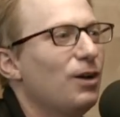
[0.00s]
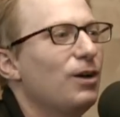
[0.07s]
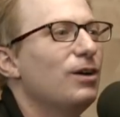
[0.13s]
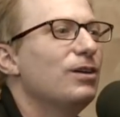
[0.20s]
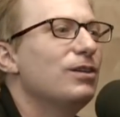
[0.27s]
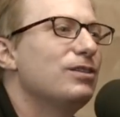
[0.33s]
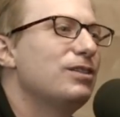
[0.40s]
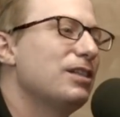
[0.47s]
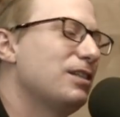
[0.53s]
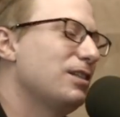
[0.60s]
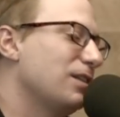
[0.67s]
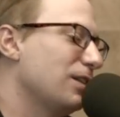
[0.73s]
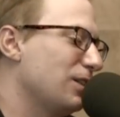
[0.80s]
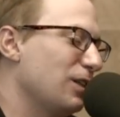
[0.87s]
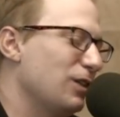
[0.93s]

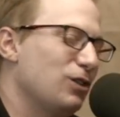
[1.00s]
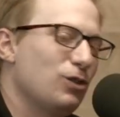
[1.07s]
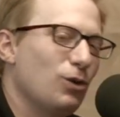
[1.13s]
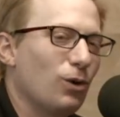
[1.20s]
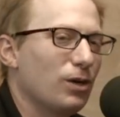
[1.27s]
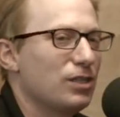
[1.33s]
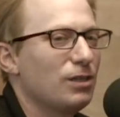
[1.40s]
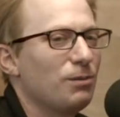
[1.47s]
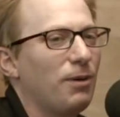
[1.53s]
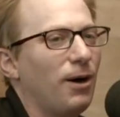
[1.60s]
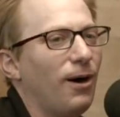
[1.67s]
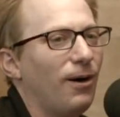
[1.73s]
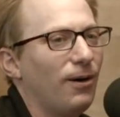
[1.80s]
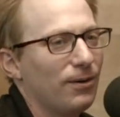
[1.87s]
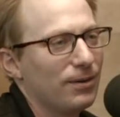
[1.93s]
Just endorse them
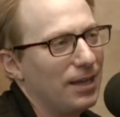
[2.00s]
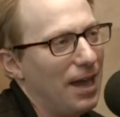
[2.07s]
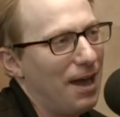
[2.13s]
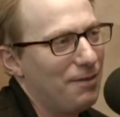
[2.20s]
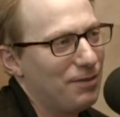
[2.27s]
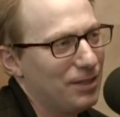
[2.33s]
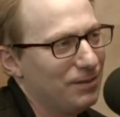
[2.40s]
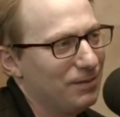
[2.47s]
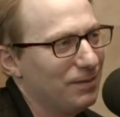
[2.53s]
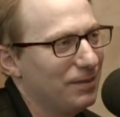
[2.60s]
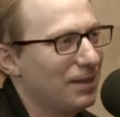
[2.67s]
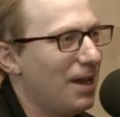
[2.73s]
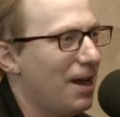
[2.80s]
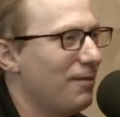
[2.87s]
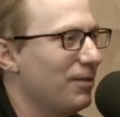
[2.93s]
all, Gavin.
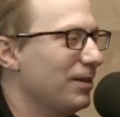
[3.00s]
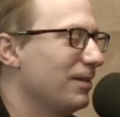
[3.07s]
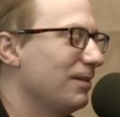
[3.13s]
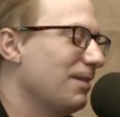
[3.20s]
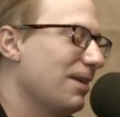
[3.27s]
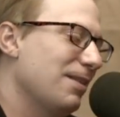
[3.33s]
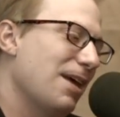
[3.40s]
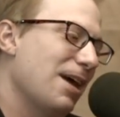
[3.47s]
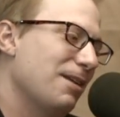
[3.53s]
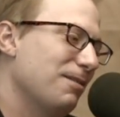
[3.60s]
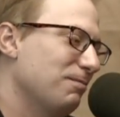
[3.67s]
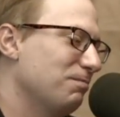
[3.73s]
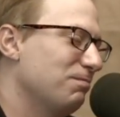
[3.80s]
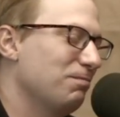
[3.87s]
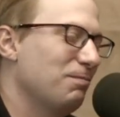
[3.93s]
Yeah. Gavin, and
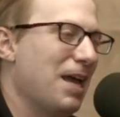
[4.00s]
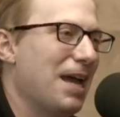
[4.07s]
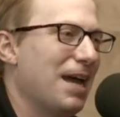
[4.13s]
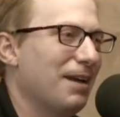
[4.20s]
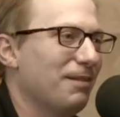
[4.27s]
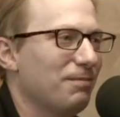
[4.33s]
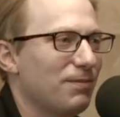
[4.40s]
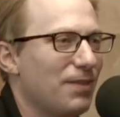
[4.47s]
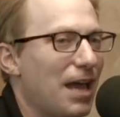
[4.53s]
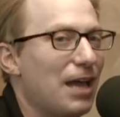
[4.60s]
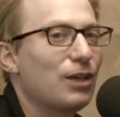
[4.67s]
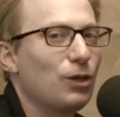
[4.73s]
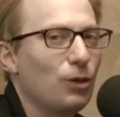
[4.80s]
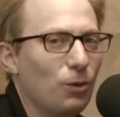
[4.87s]
then, man, thank you.